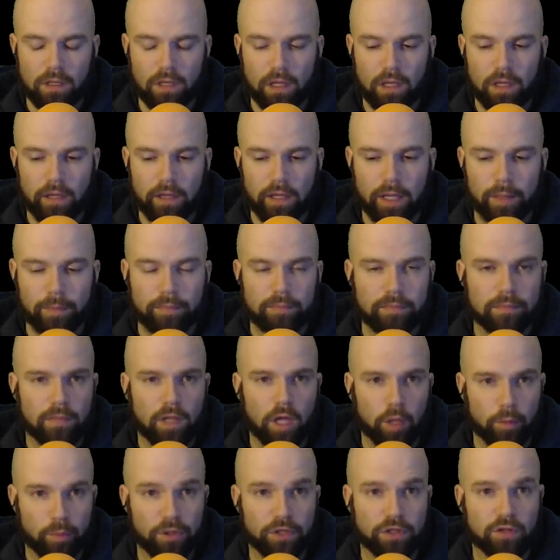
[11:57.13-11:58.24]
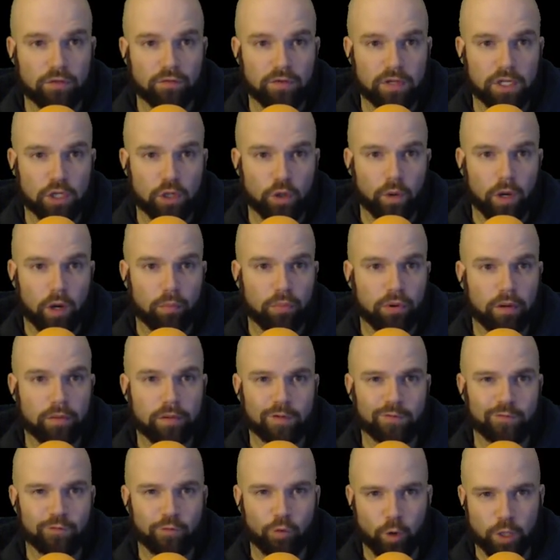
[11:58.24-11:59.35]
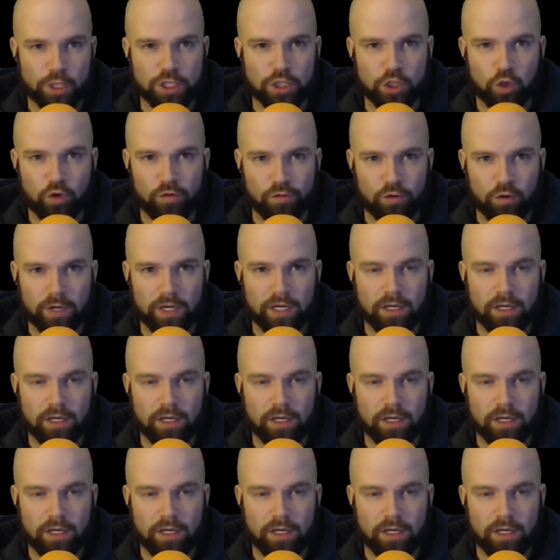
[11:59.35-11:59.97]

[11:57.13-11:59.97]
um, I'll put the video out, probably voice over it